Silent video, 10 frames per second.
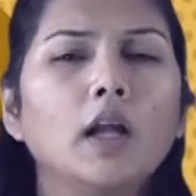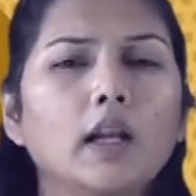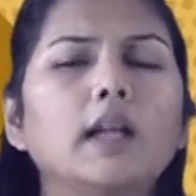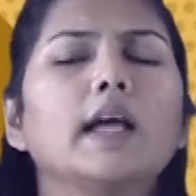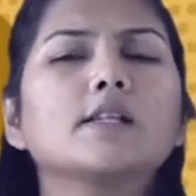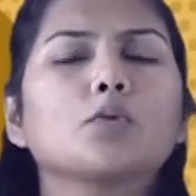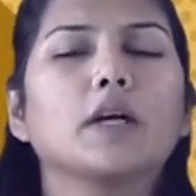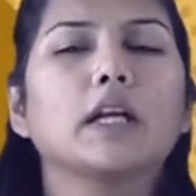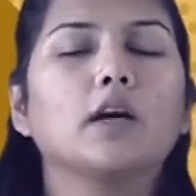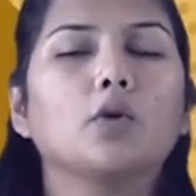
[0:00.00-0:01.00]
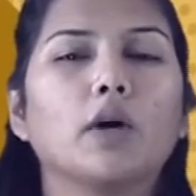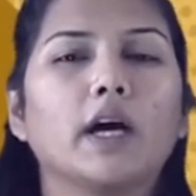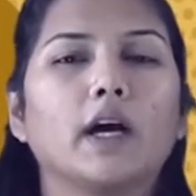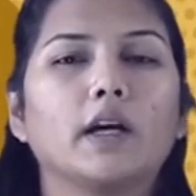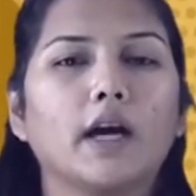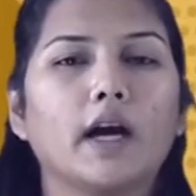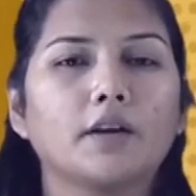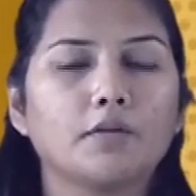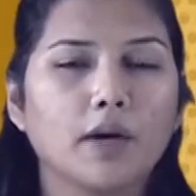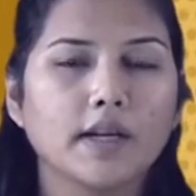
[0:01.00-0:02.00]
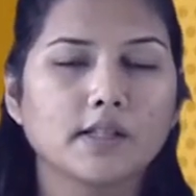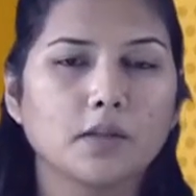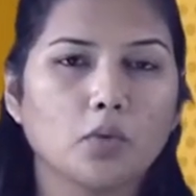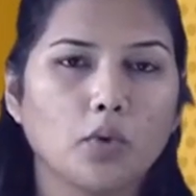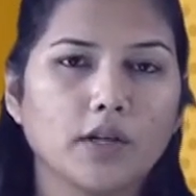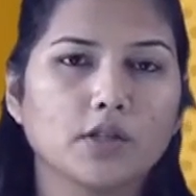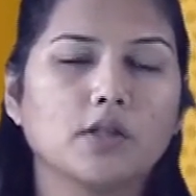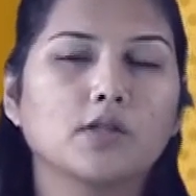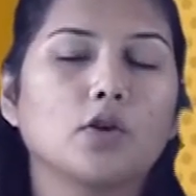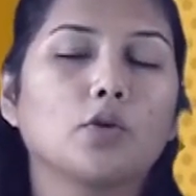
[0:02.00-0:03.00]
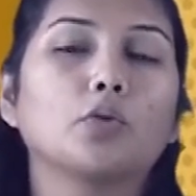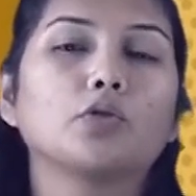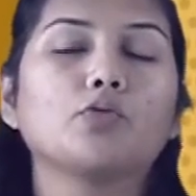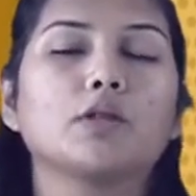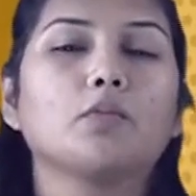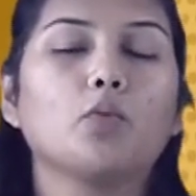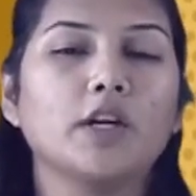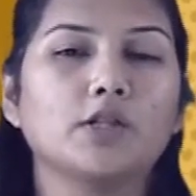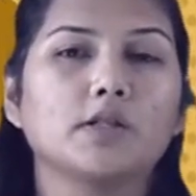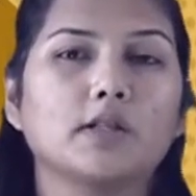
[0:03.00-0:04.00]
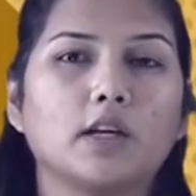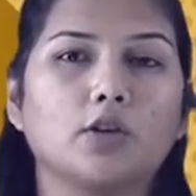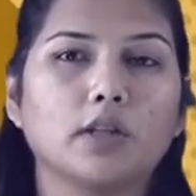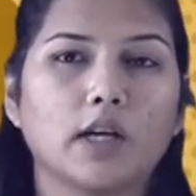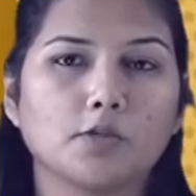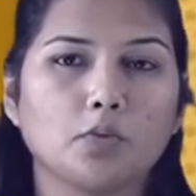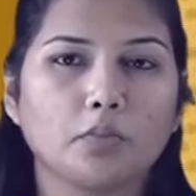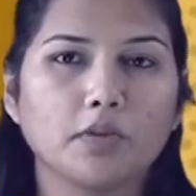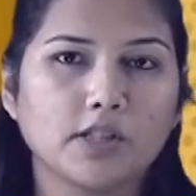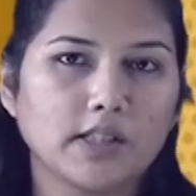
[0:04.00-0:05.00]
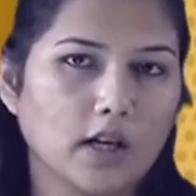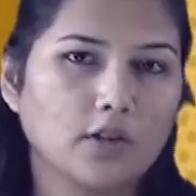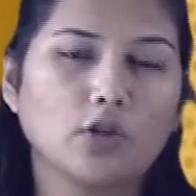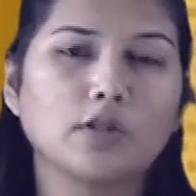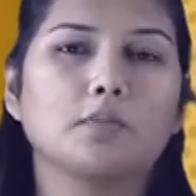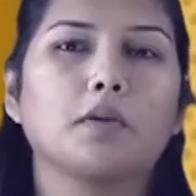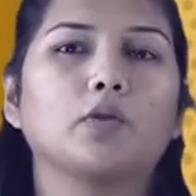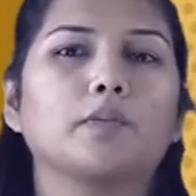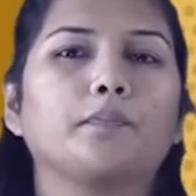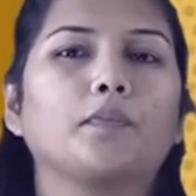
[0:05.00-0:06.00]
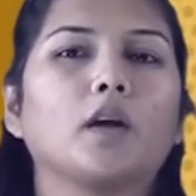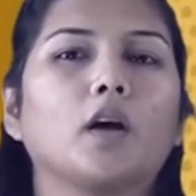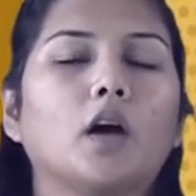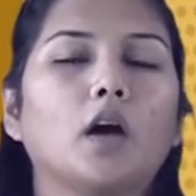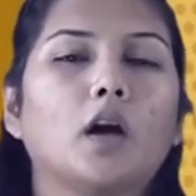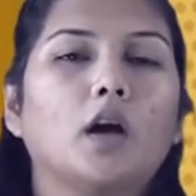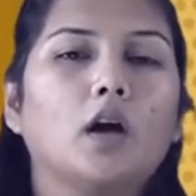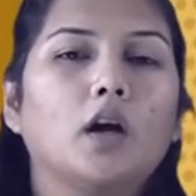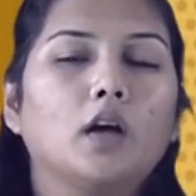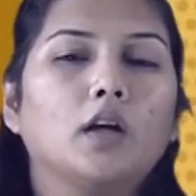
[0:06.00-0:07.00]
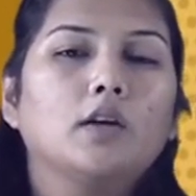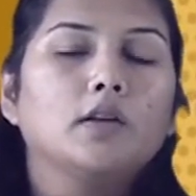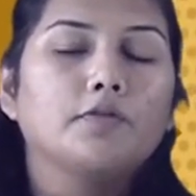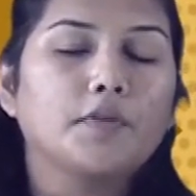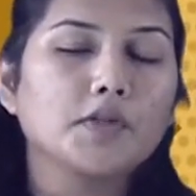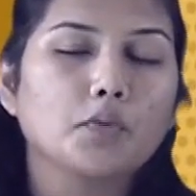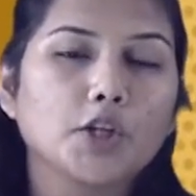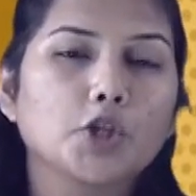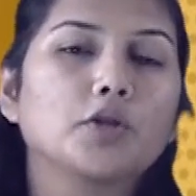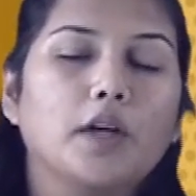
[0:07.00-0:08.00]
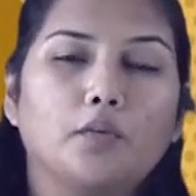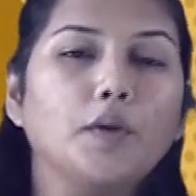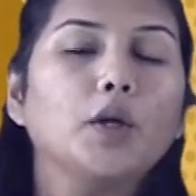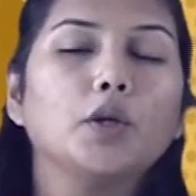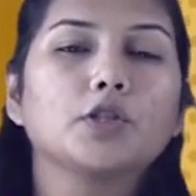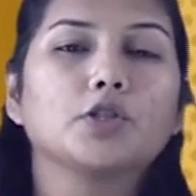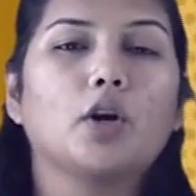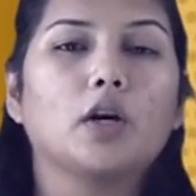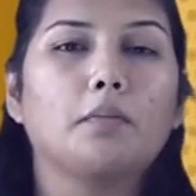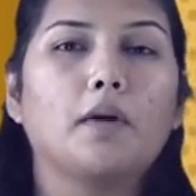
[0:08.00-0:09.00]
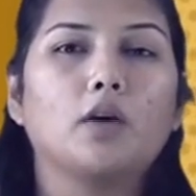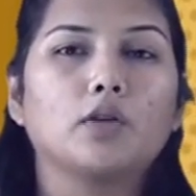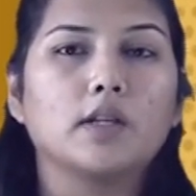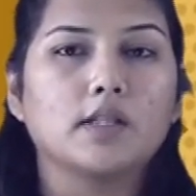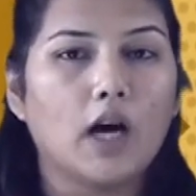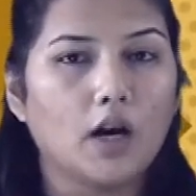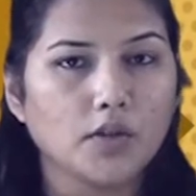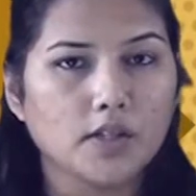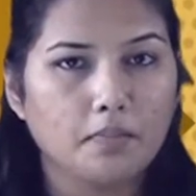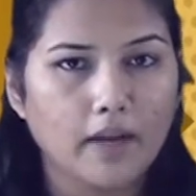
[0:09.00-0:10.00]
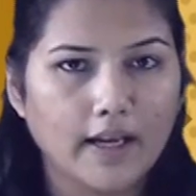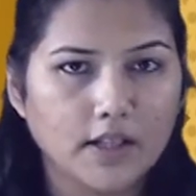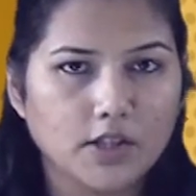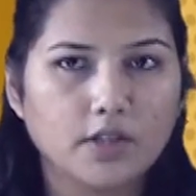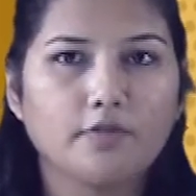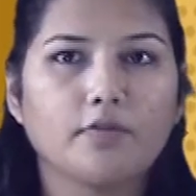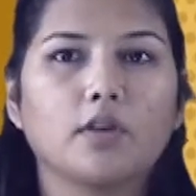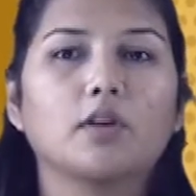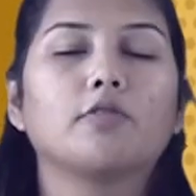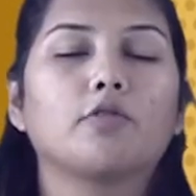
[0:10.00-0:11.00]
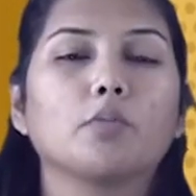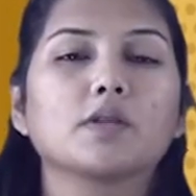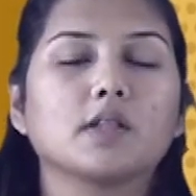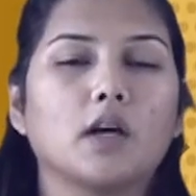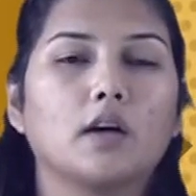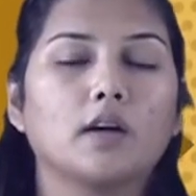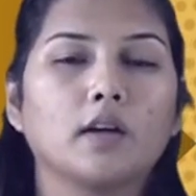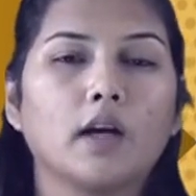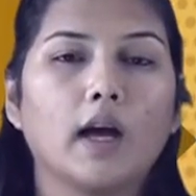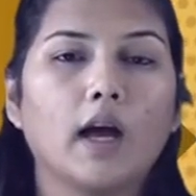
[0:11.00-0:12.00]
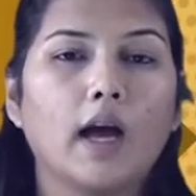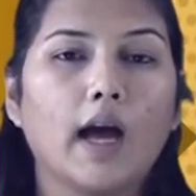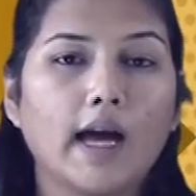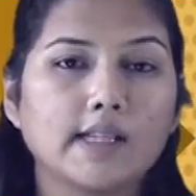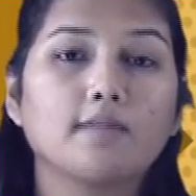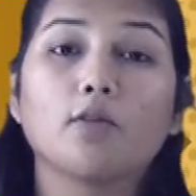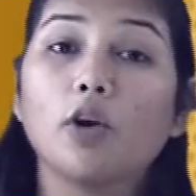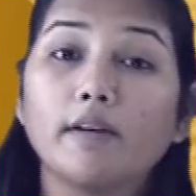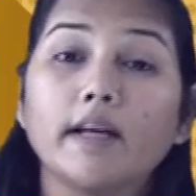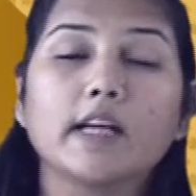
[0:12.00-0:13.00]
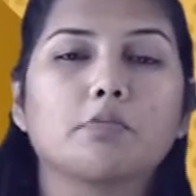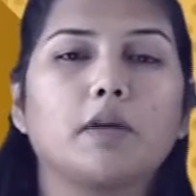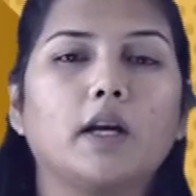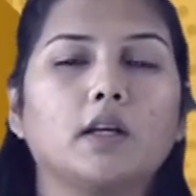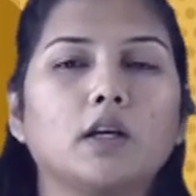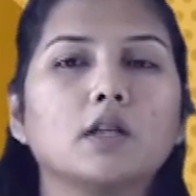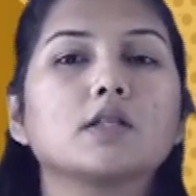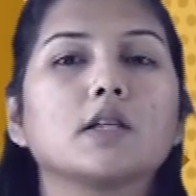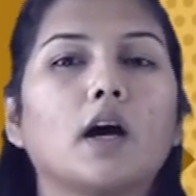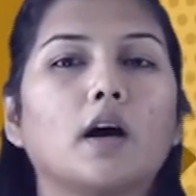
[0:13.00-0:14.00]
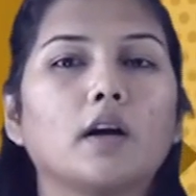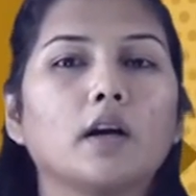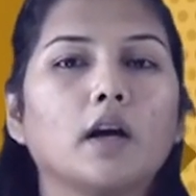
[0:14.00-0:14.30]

Let's quickly go ahead and revise some questions, or go through some questions that your textbook talks about. The first question that we're going to talk about is, how does a planet differ from a star? As I've already explained, star